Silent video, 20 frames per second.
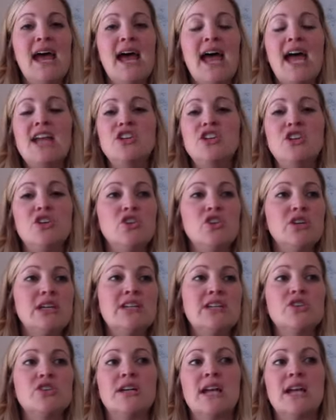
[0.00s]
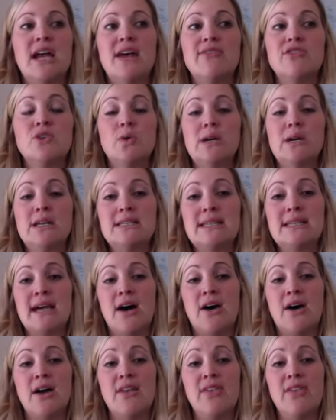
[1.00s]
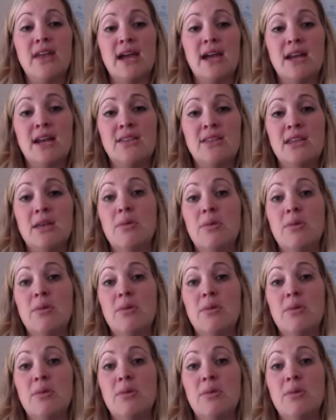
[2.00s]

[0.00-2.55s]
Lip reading: And your kids are going to have toys out and that kind of thing,